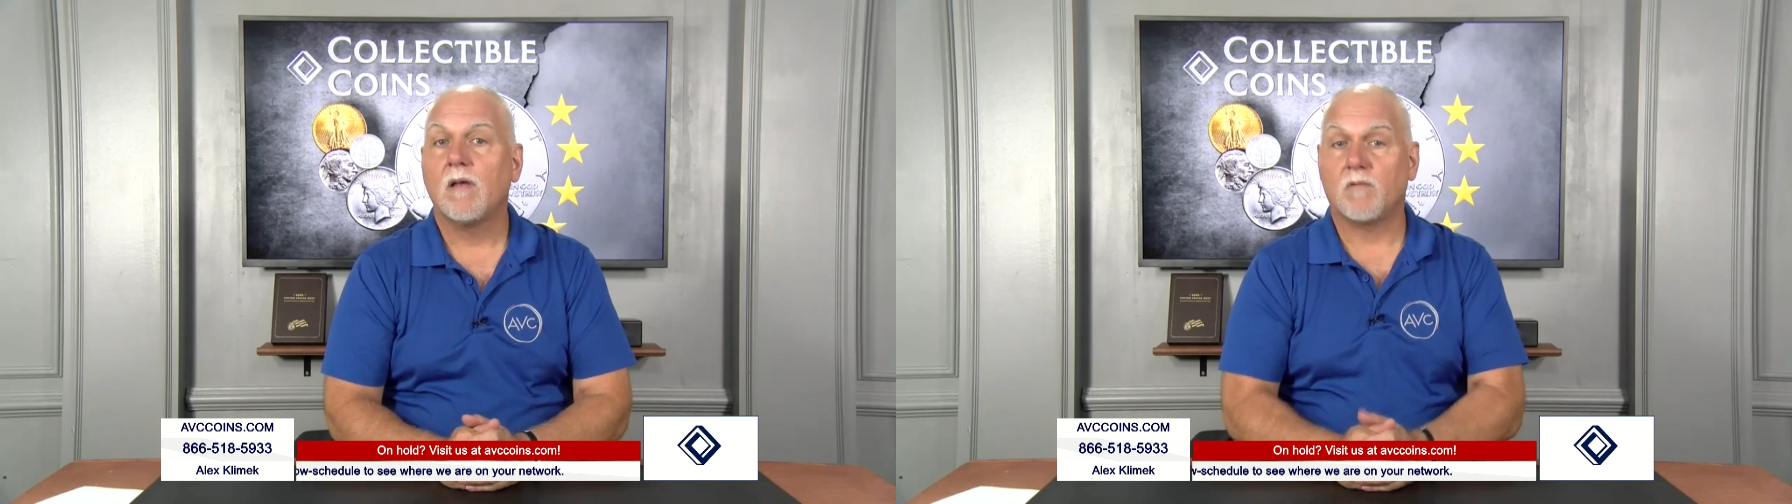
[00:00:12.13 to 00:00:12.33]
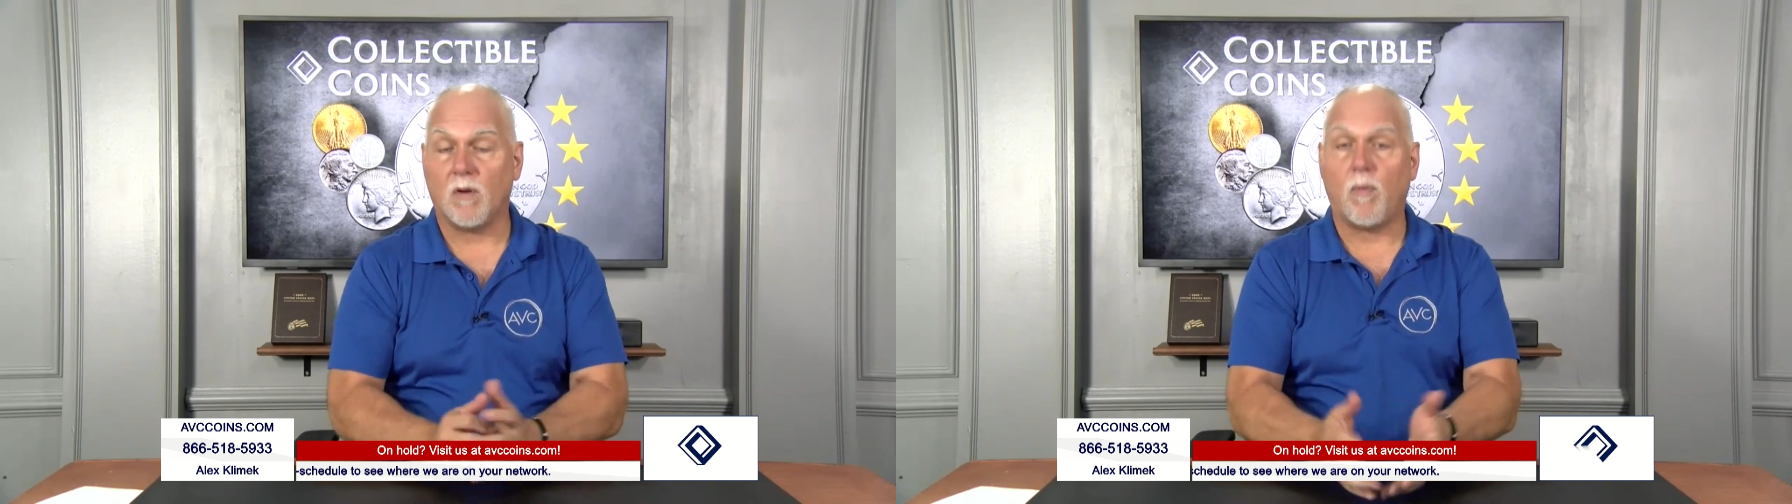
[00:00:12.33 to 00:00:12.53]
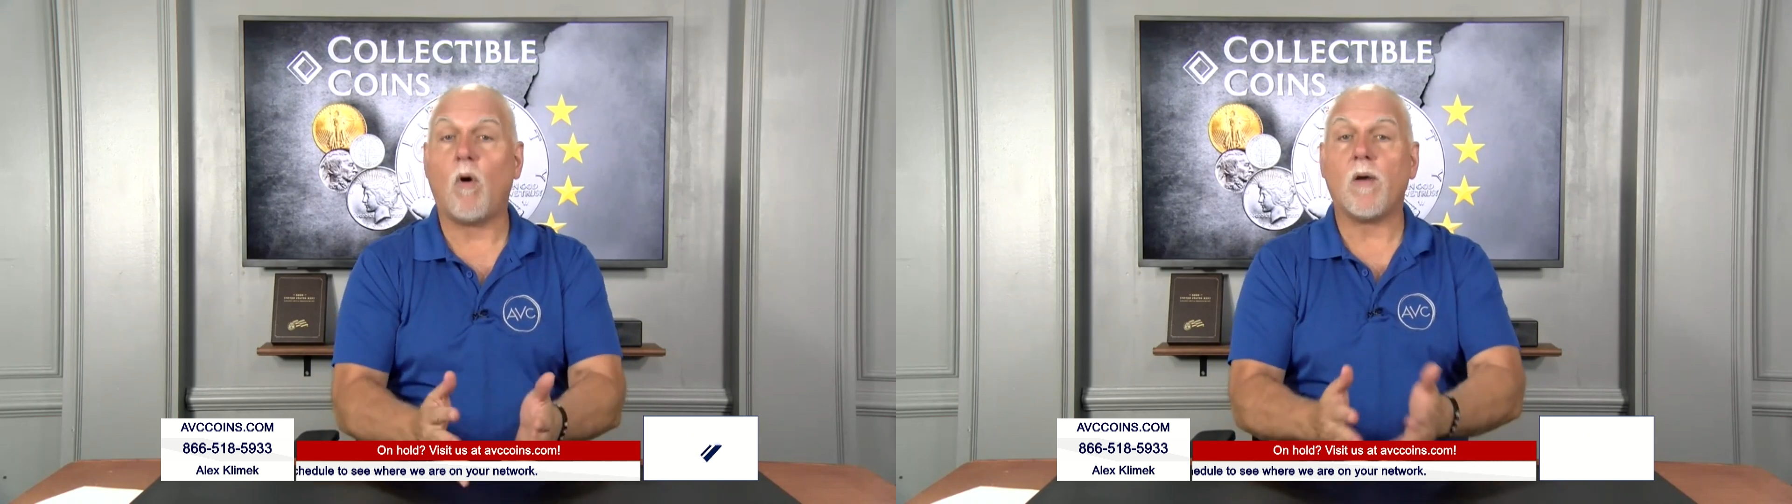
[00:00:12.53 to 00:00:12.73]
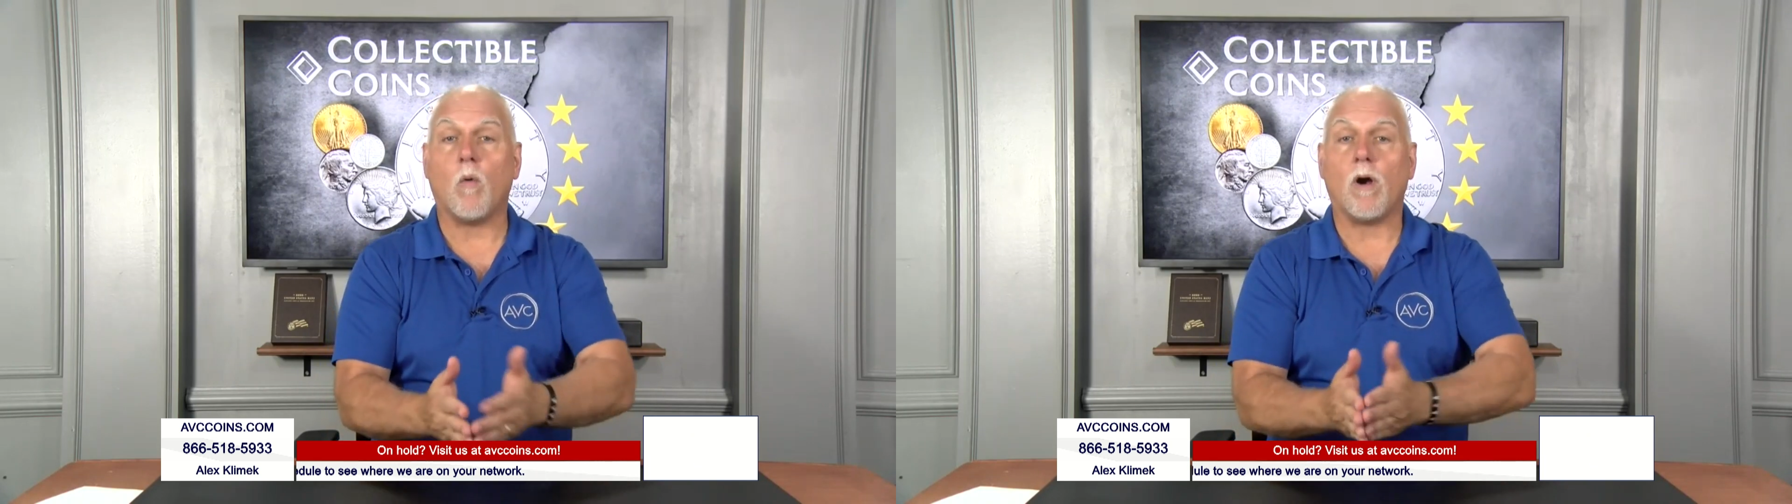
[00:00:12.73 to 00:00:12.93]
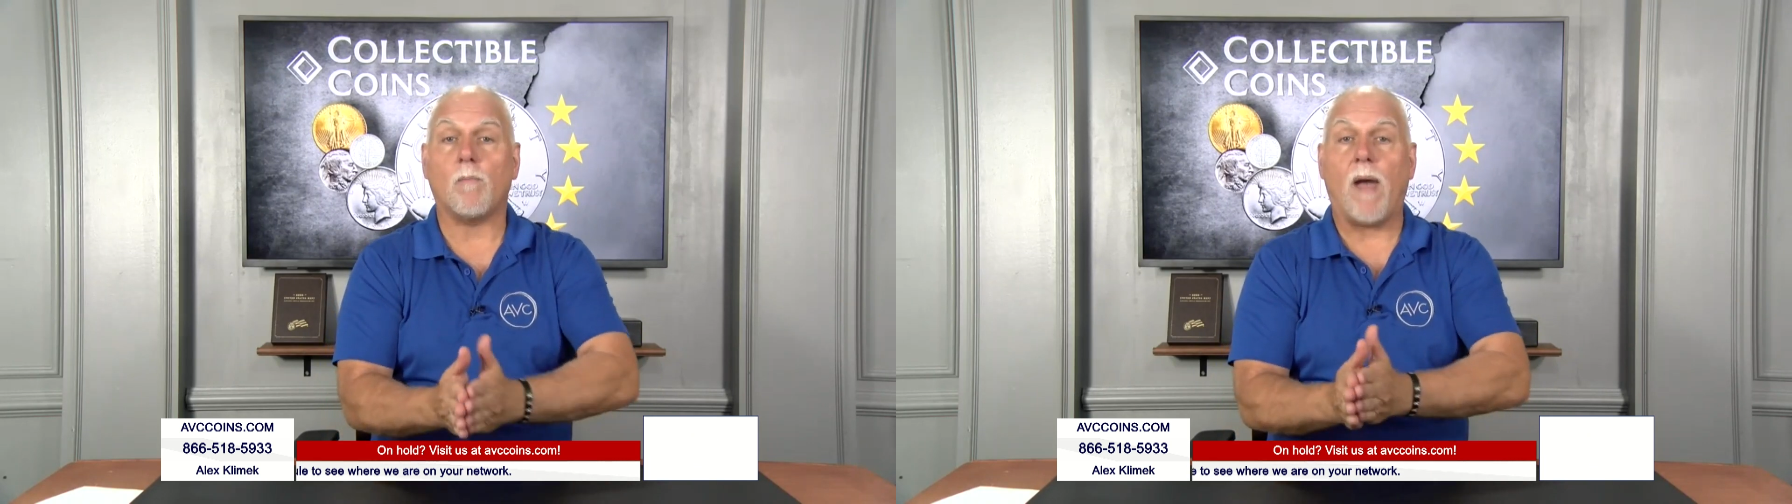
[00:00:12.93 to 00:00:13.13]
to the point
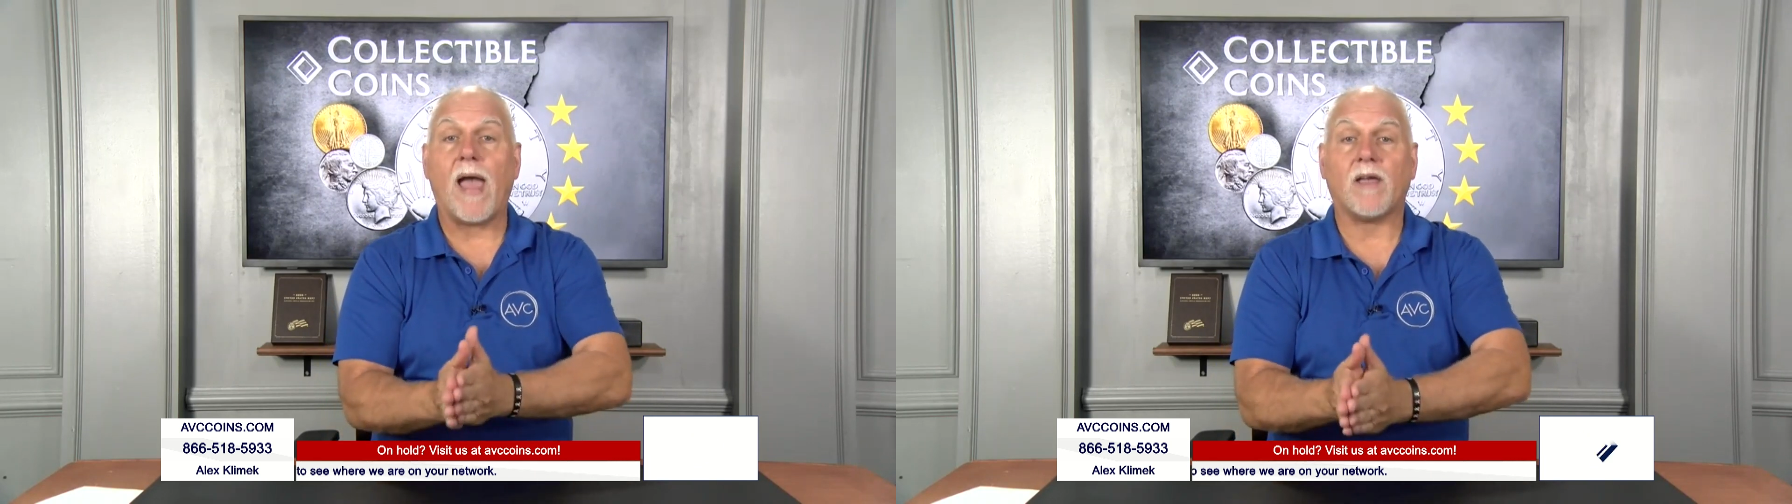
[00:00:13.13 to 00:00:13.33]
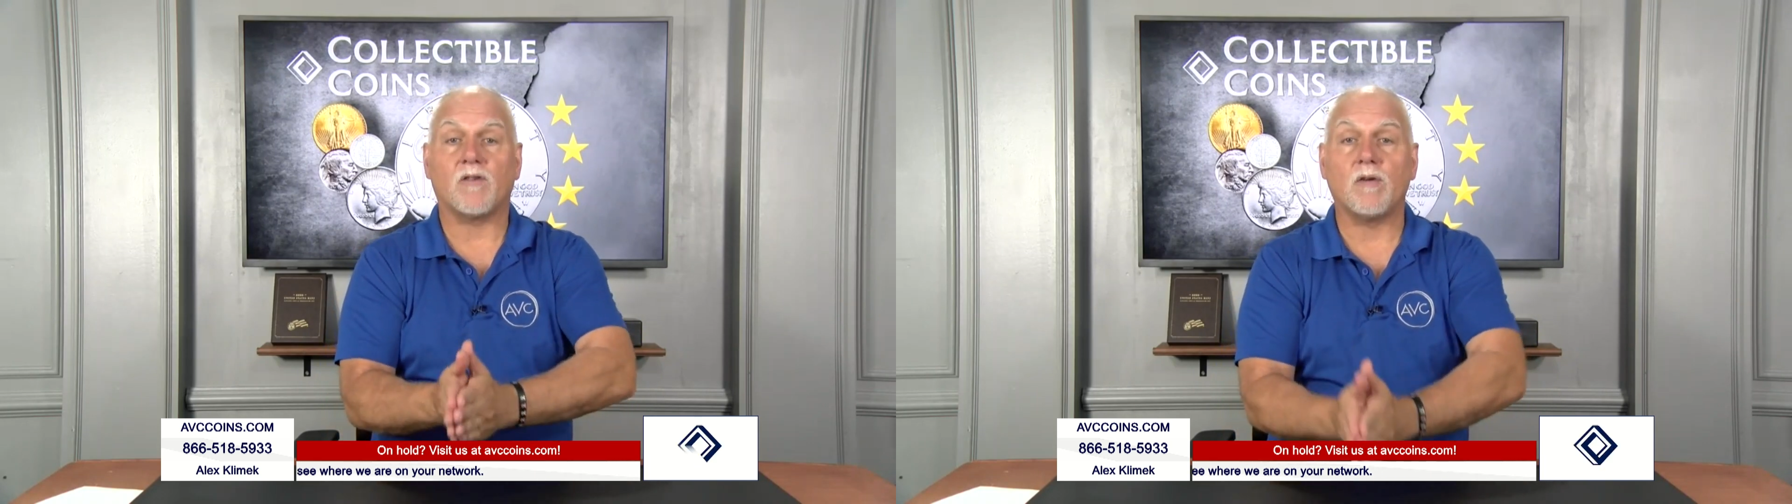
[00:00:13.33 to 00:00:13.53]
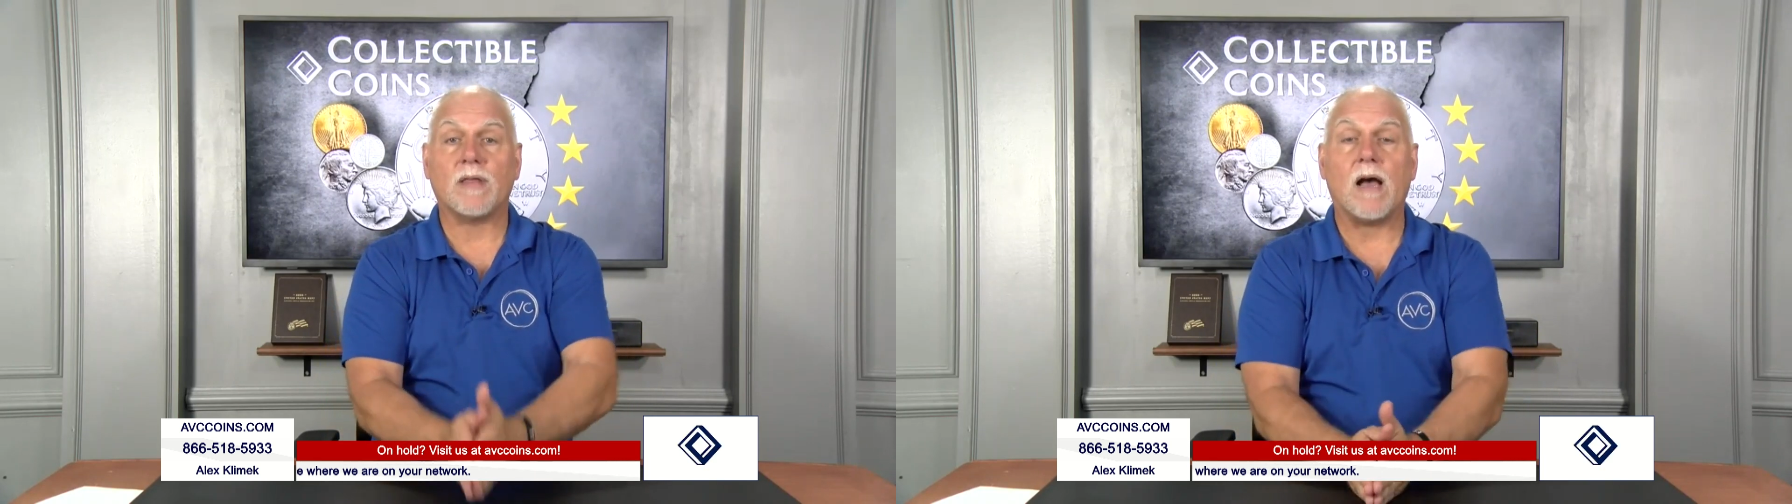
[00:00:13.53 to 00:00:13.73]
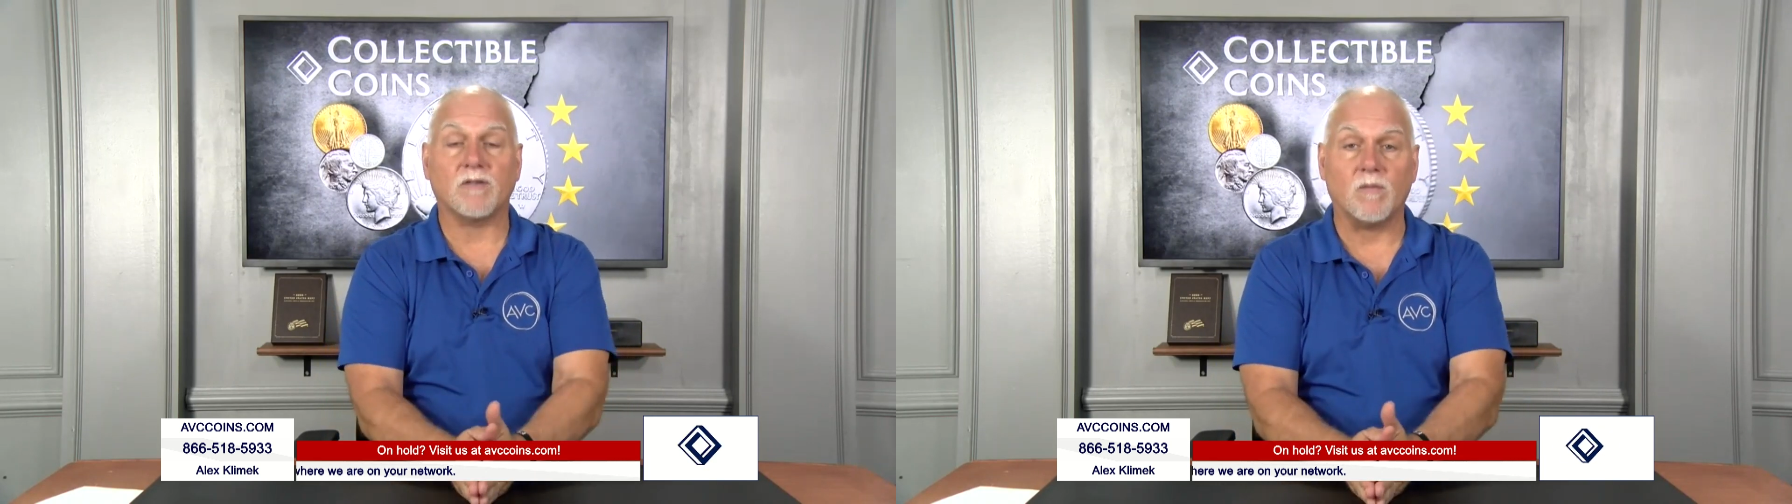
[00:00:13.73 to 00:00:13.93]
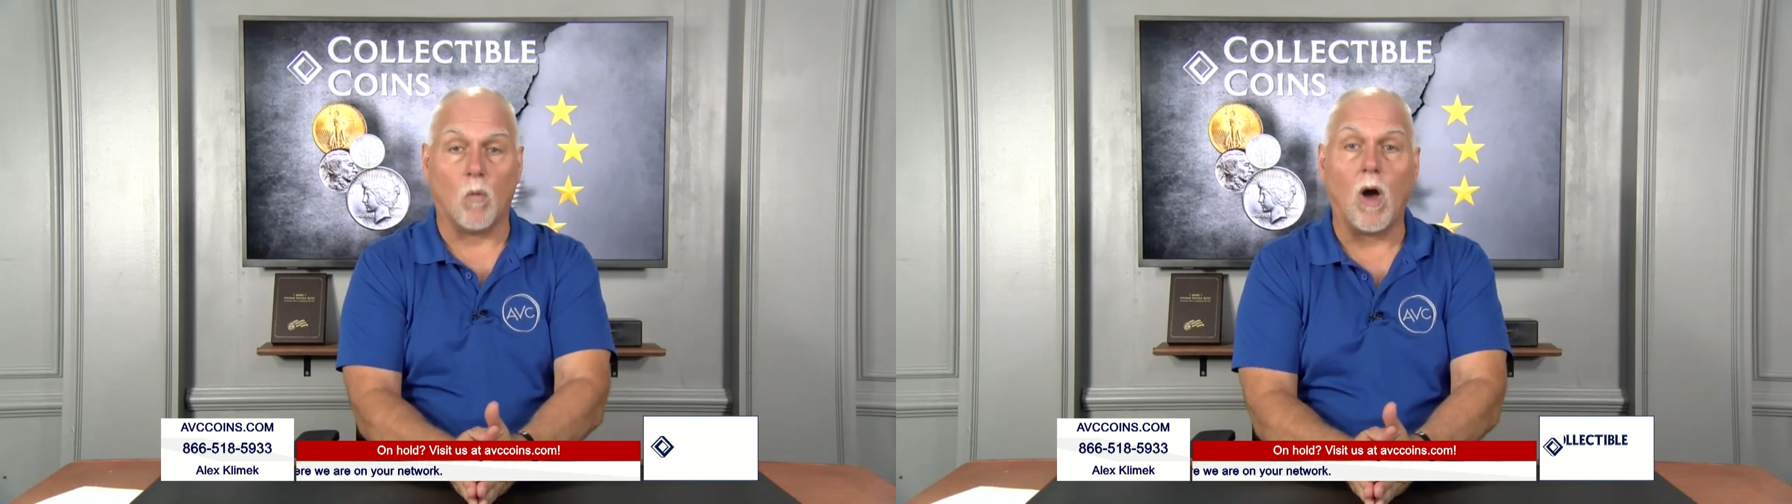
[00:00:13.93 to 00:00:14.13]
where back in
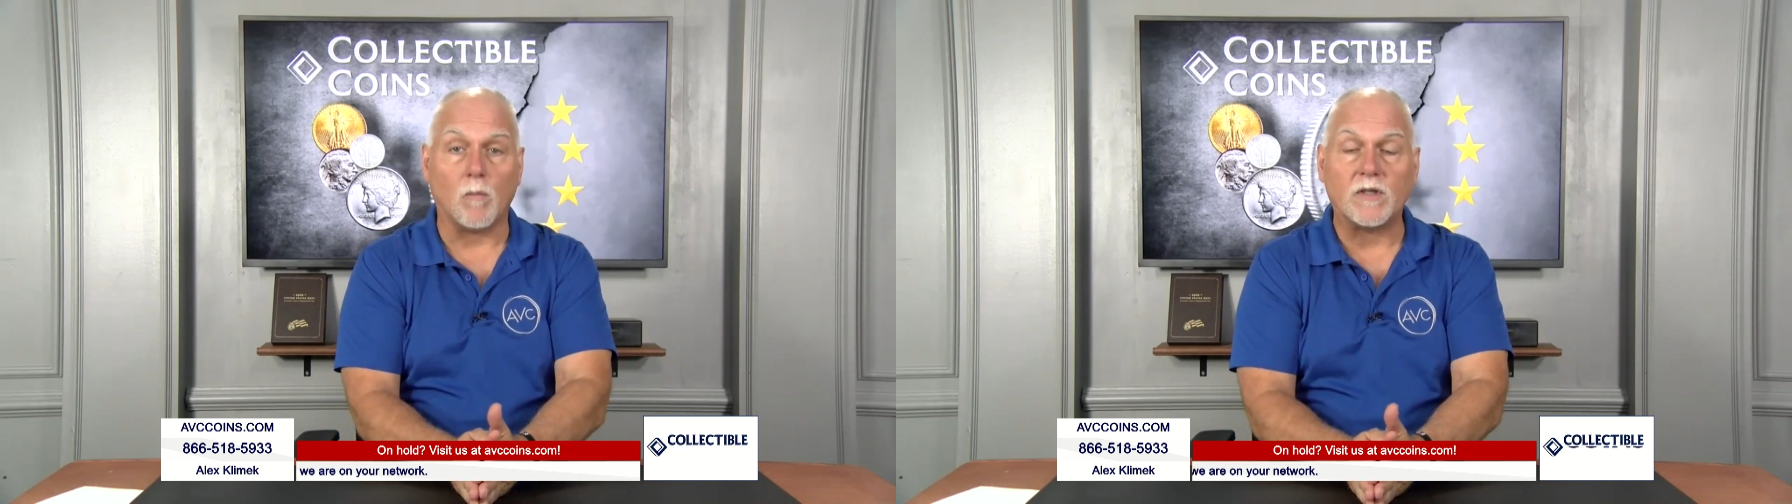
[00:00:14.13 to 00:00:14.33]
2001,